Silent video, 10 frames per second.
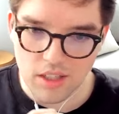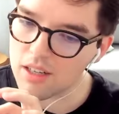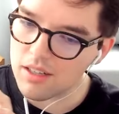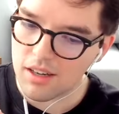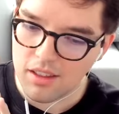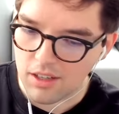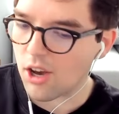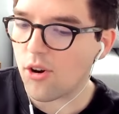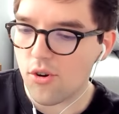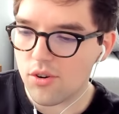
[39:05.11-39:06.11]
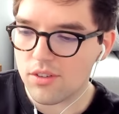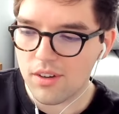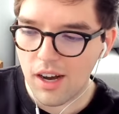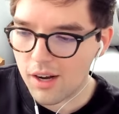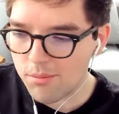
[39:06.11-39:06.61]
and the code
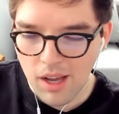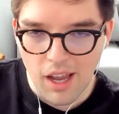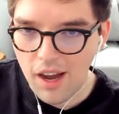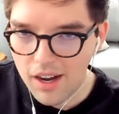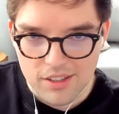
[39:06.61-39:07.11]
AI